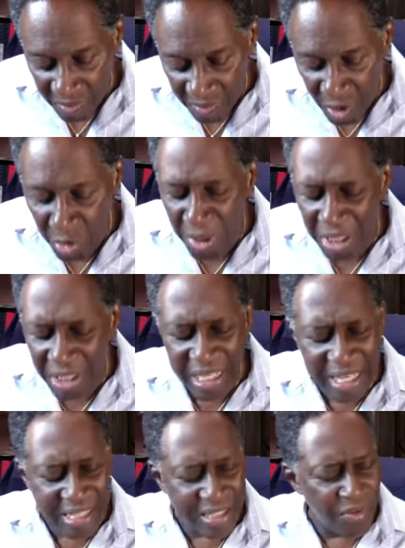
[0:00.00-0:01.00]

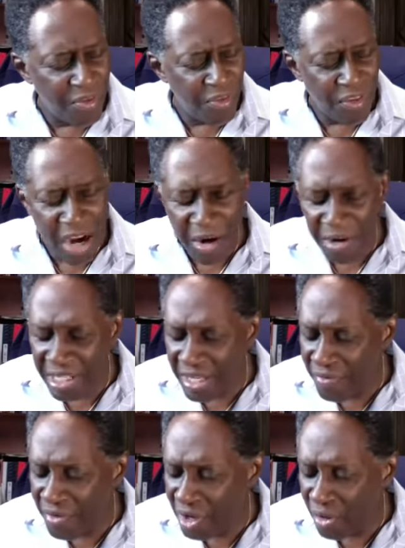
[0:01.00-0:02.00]
Humility is a very
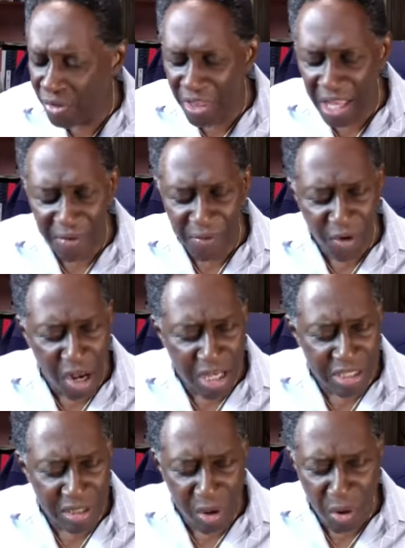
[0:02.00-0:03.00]
difficult thing for
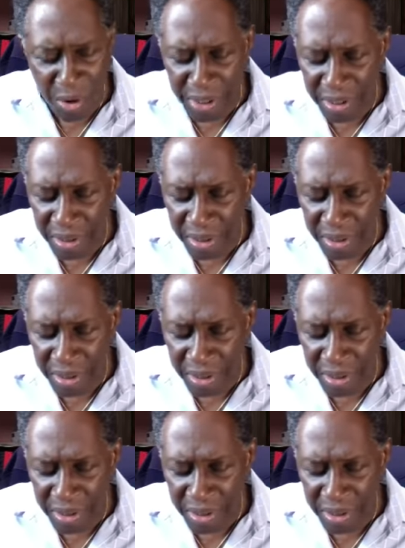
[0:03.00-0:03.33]
us, Lord.